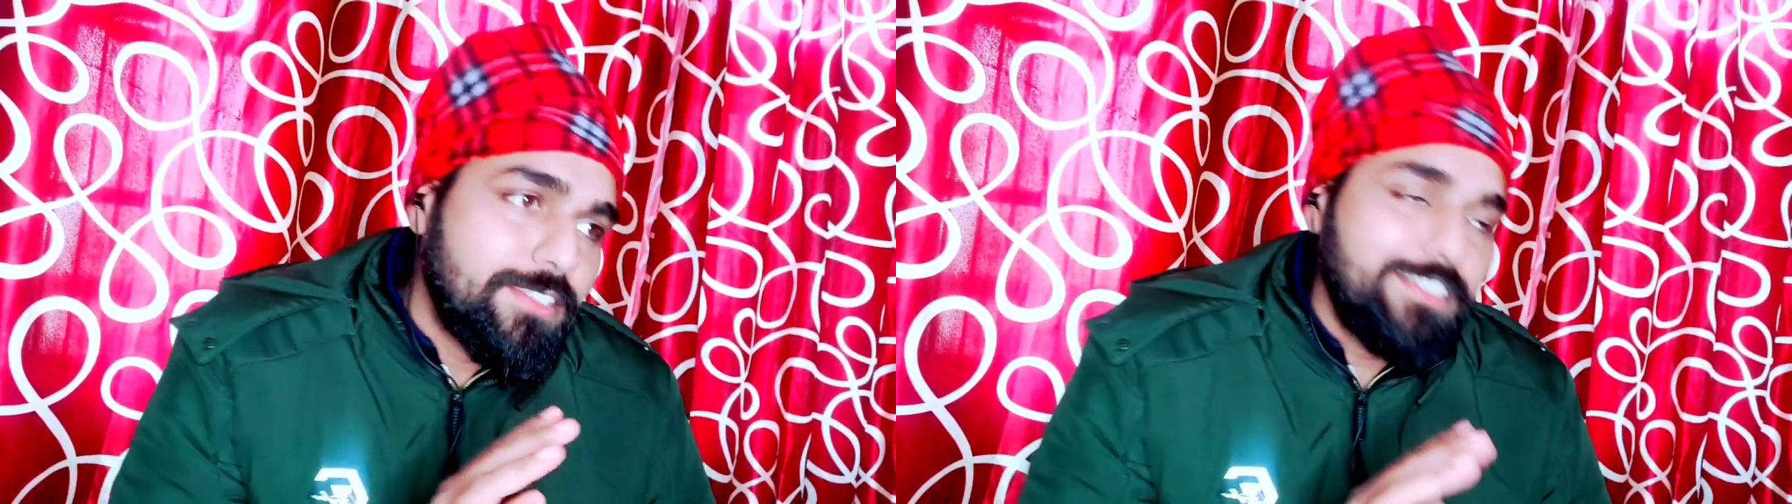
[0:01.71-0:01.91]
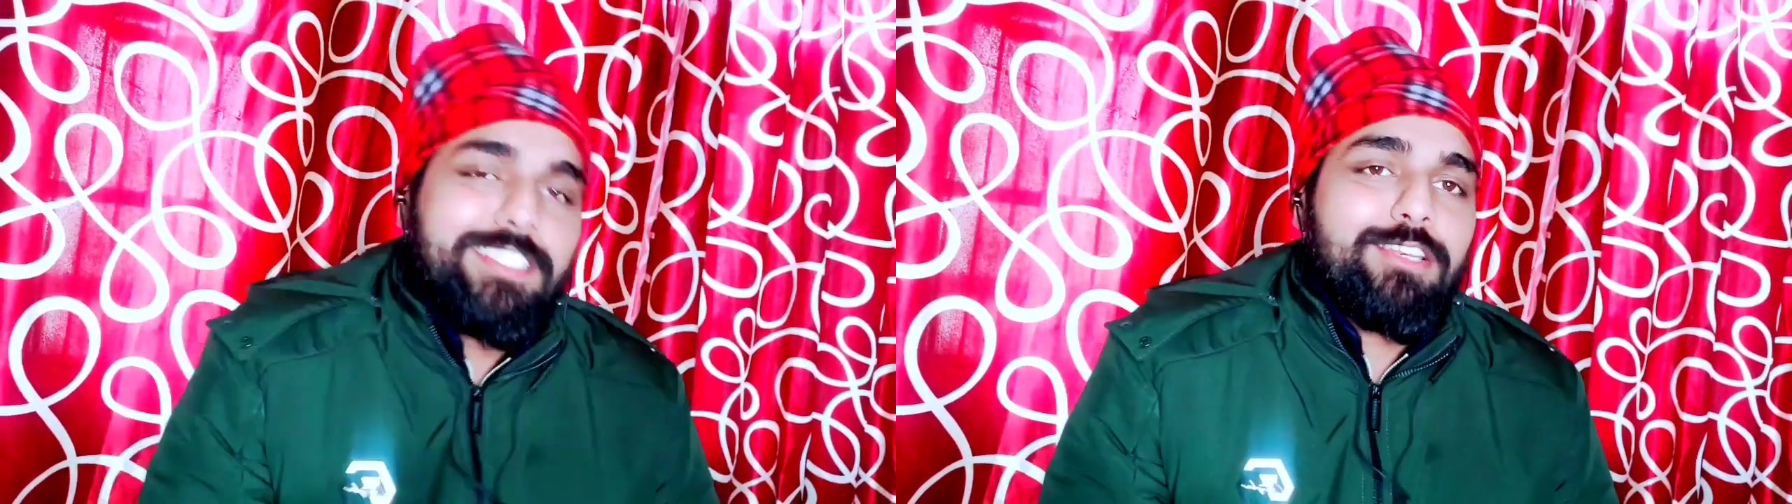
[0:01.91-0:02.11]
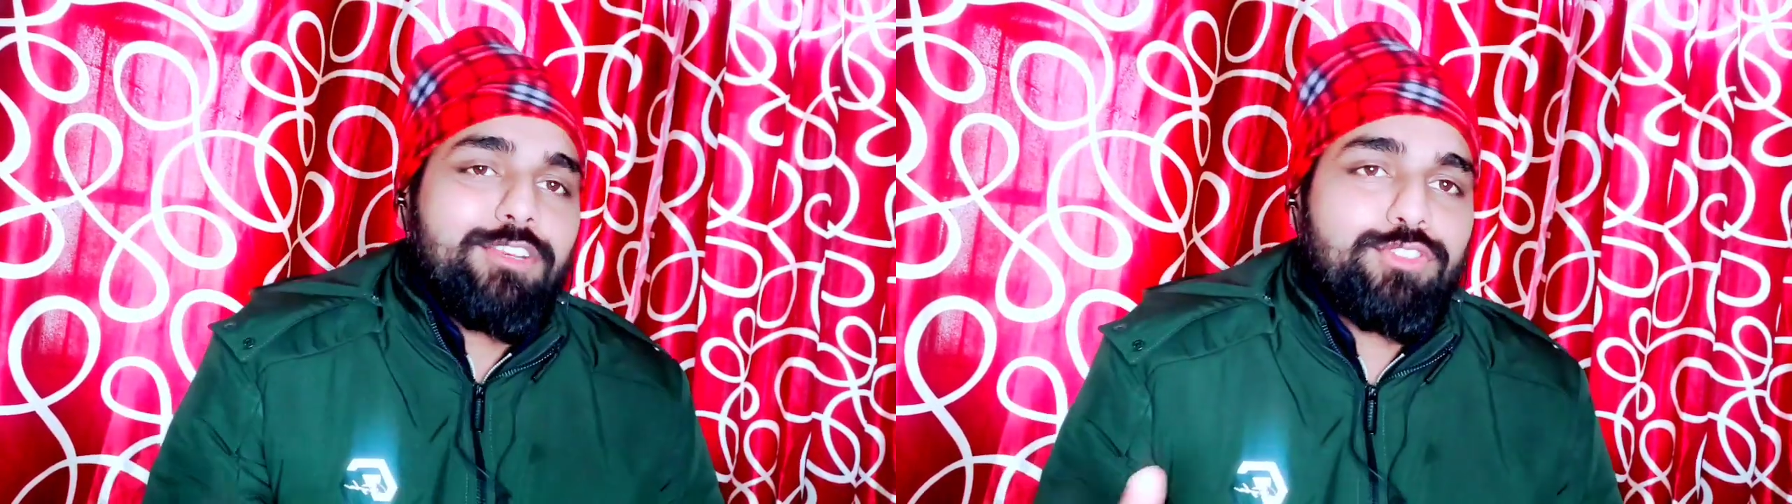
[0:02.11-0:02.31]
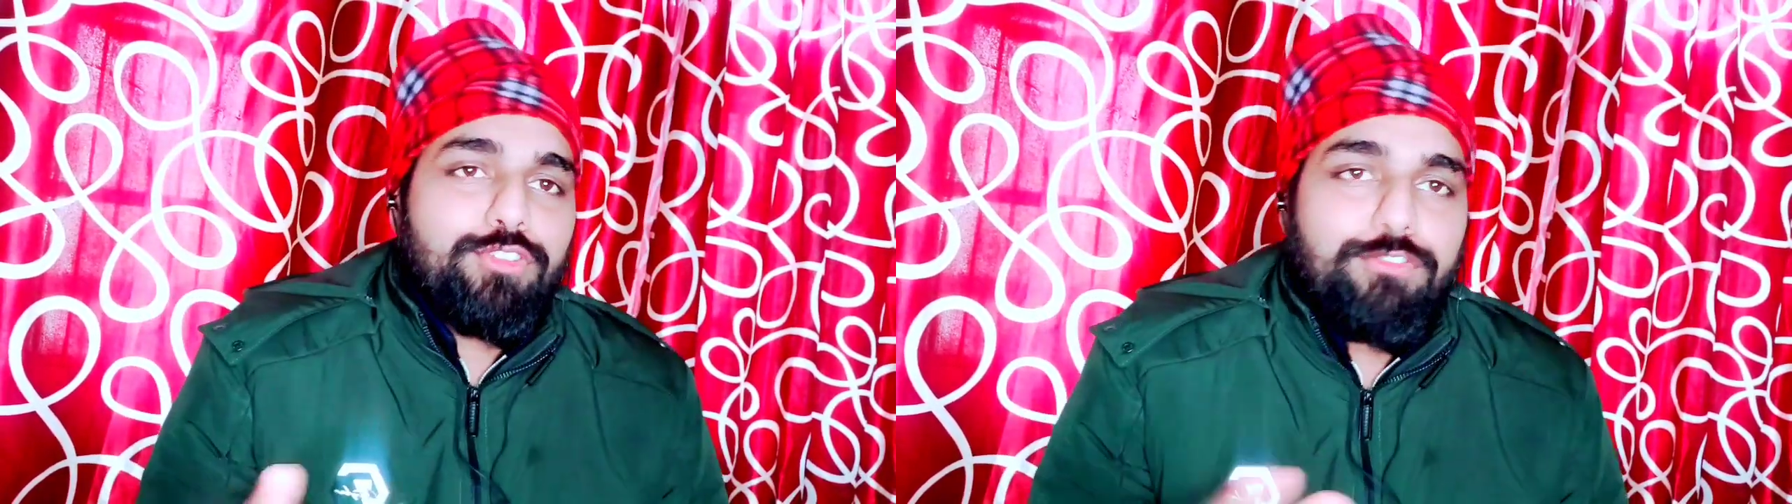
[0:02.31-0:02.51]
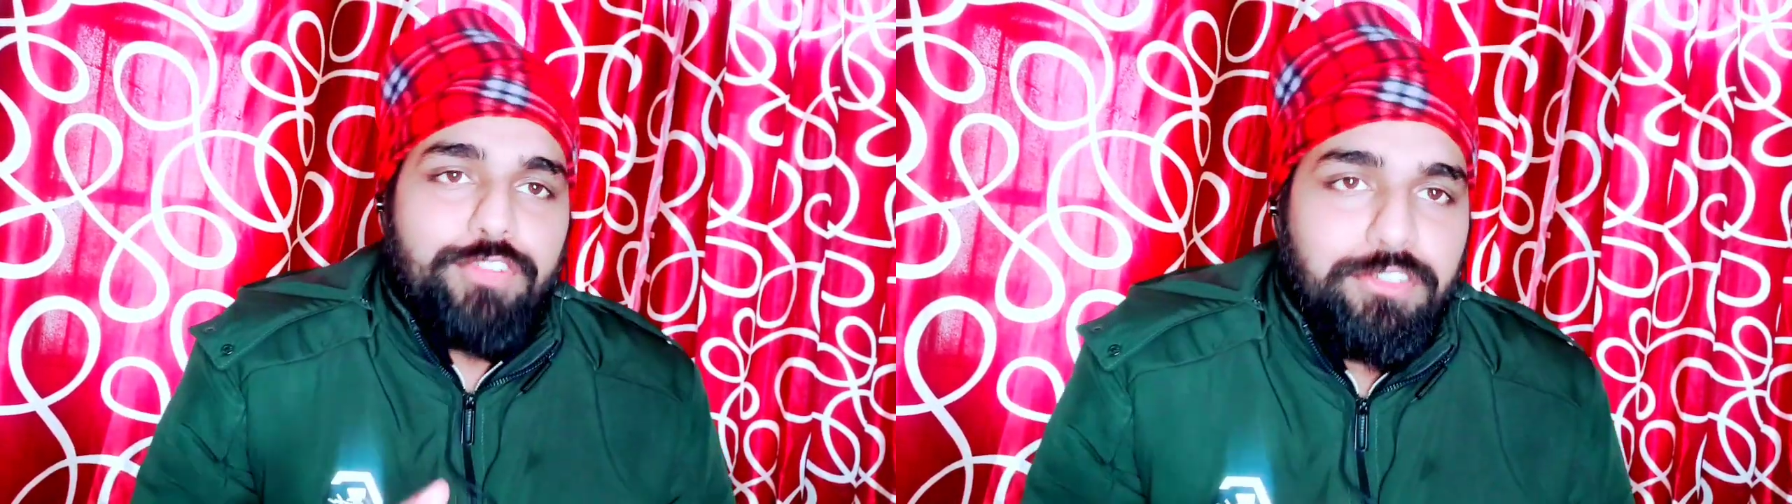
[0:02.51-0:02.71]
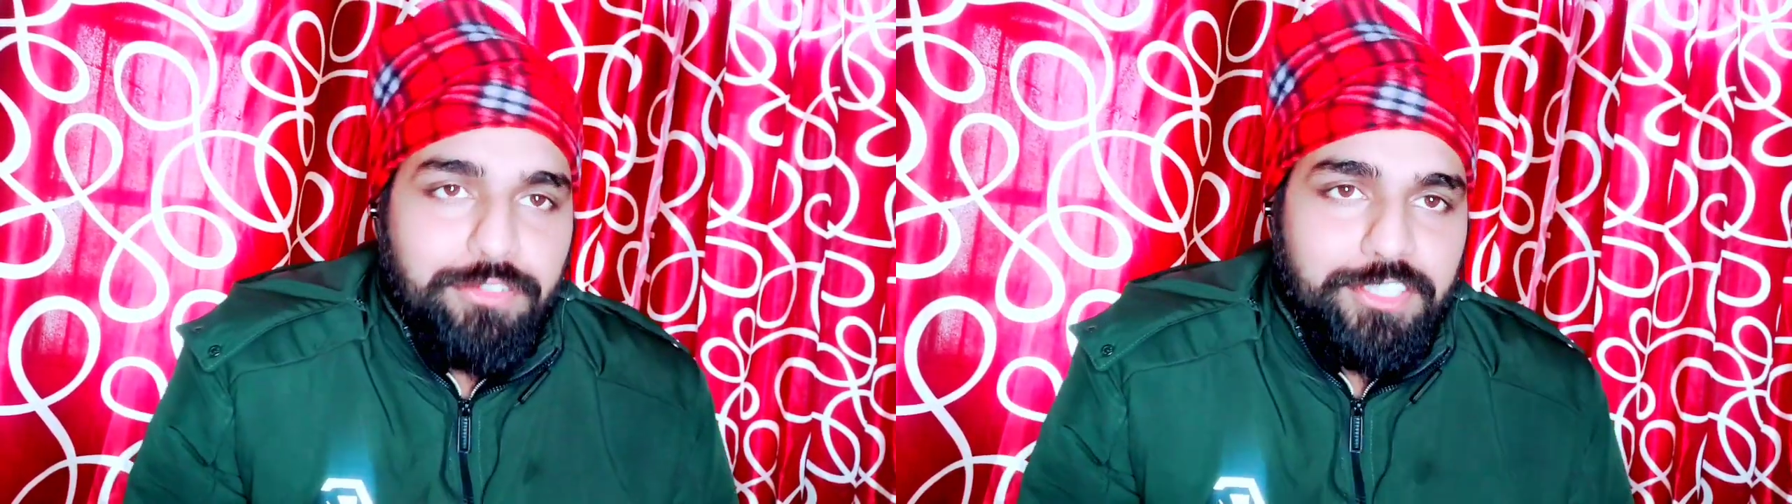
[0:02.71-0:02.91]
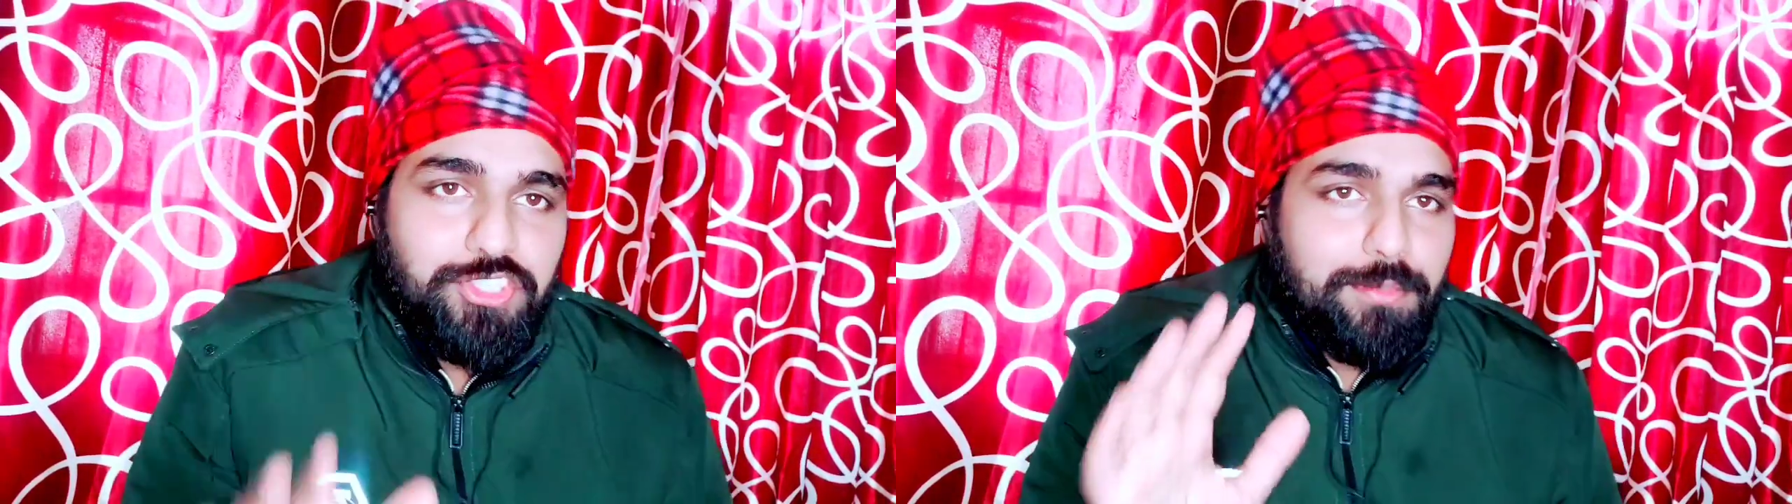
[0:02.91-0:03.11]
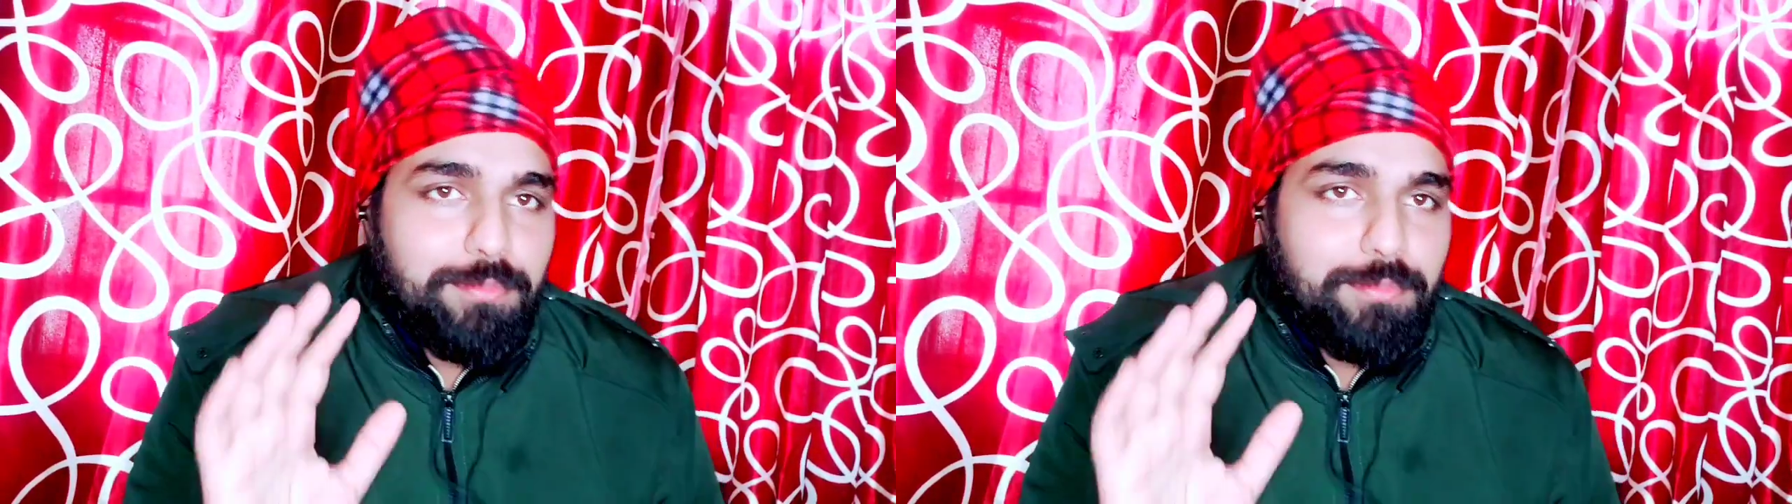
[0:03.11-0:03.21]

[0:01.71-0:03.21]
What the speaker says: Hrikthik Roshan of Indonesia,